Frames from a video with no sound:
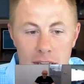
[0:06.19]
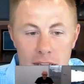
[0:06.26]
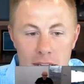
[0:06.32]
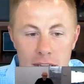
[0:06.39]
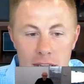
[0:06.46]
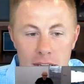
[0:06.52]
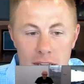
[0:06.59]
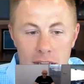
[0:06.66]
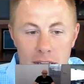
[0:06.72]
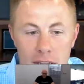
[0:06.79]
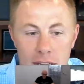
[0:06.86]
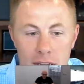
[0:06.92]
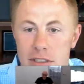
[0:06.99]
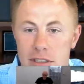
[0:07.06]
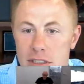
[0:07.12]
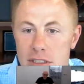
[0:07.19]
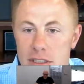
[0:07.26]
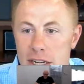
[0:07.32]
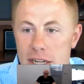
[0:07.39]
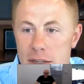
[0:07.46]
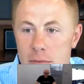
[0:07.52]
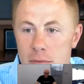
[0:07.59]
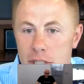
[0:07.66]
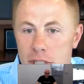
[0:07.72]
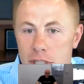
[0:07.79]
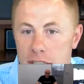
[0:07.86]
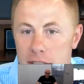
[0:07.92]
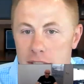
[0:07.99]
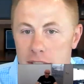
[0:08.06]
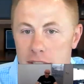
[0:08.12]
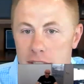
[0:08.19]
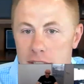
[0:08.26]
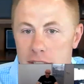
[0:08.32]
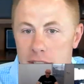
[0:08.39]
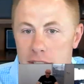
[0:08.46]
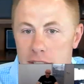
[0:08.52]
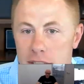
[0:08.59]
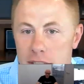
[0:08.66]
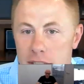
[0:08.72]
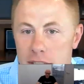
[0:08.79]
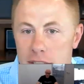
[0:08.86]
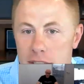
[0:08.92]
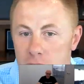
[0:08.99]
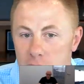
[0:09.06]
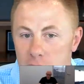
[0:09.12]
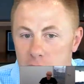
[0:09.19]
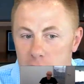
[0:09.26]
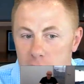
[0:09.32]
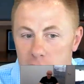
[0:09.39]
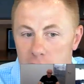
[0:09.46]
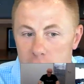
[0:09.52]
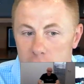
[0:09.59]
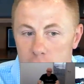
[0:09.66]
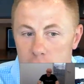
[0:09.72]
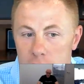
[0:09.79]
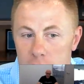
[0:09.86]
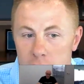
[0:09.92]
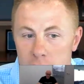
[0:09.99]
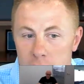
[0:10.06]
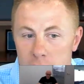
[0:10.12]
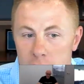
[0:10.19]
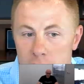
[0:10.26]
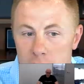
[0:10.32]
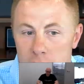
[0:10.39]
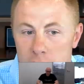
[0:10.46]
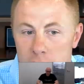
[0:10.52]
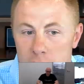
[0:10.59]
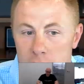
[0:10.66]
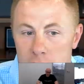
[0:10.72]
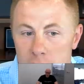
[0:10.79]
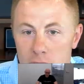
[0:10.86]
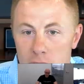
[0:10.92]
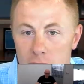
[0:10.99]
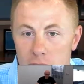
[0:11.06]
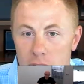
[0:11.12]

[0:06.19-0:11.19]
As for introductions, I am Chad Hentz. I'm a technical solutions architect within Cisco.